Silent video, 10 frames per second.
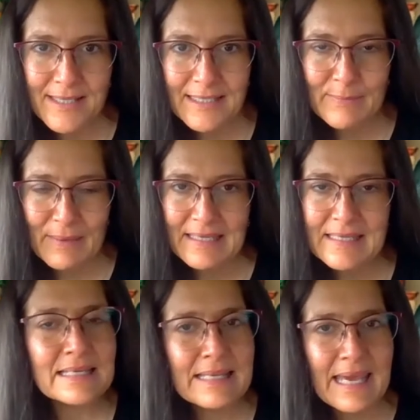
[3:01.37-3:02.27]
six months.
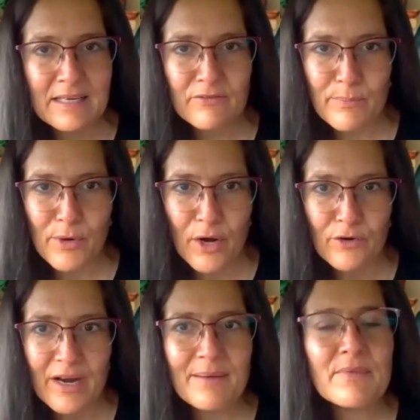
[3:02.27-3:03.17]
And at the end of the
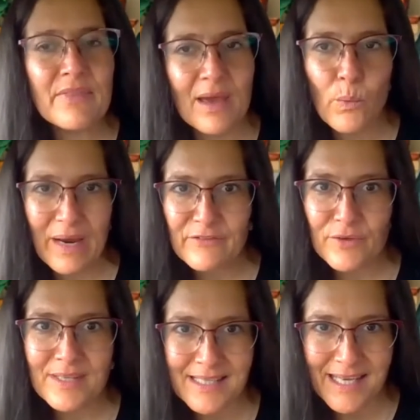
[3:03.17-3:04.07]
program, they went
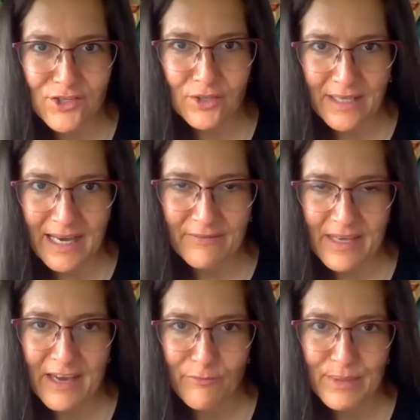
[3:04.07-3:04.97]
for the scheduled
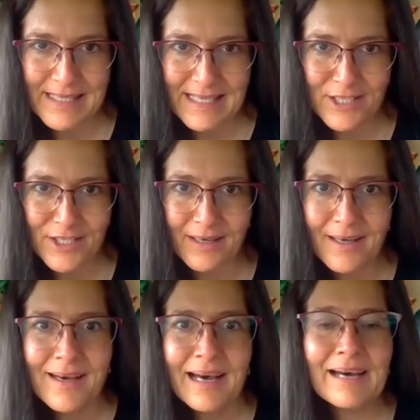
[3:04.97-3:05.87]
IVF procedure.
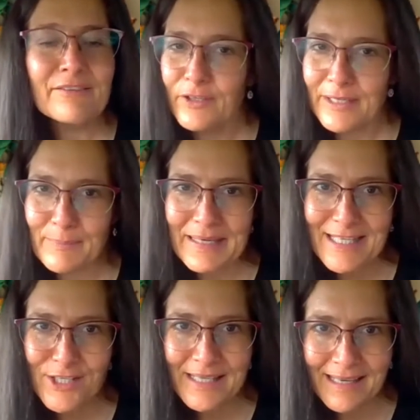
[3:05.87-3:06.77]
Uh, very
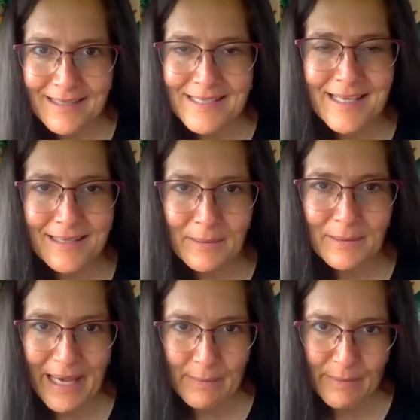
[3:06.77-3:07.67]
pleased to announce their little
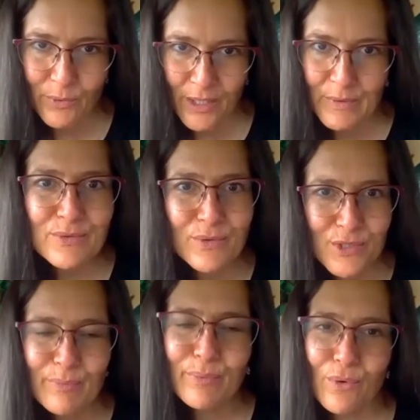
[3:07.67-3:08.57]
baby boy was
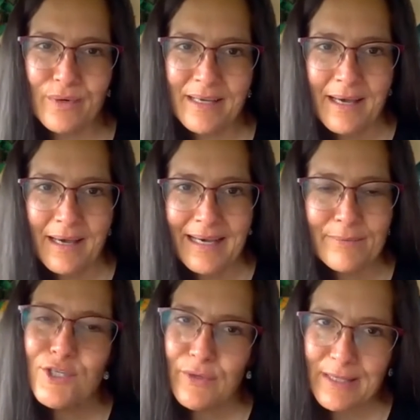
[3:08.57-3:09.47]
also born
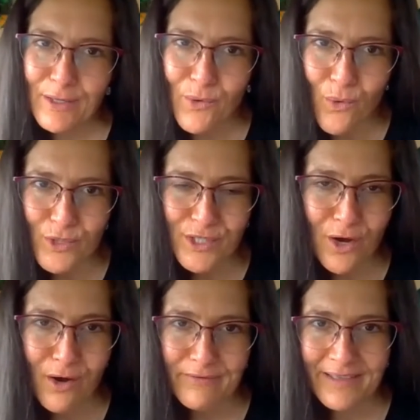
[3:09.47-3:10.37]
um, during the course
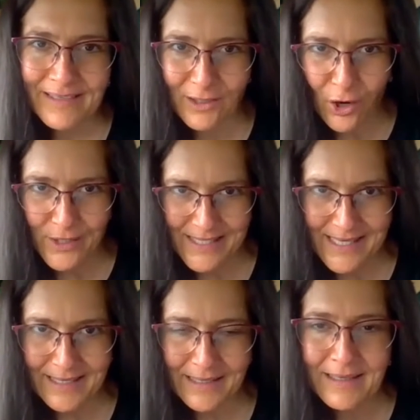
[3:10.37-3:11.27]
of last
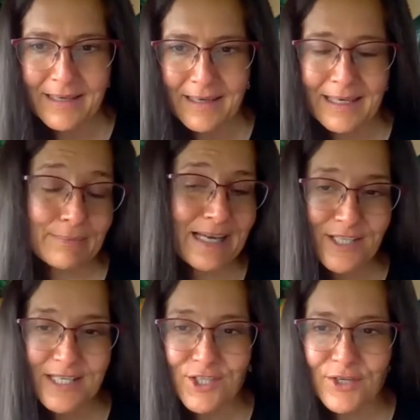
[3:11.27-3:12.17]
year, um,
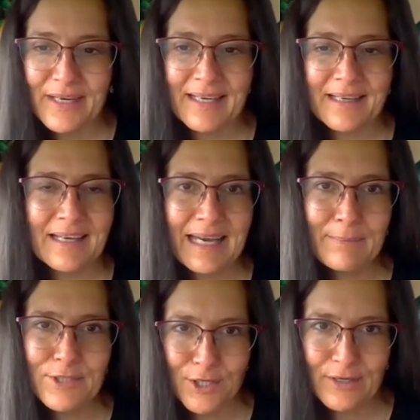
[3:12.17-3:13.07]
actually during,
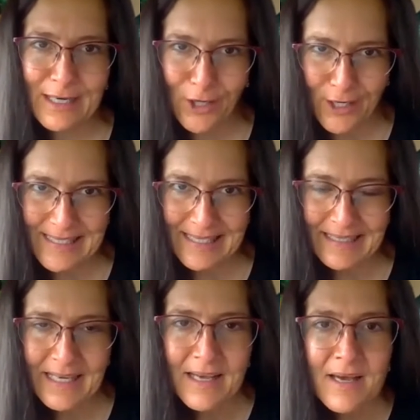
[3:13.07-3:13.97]
um, during lockdown.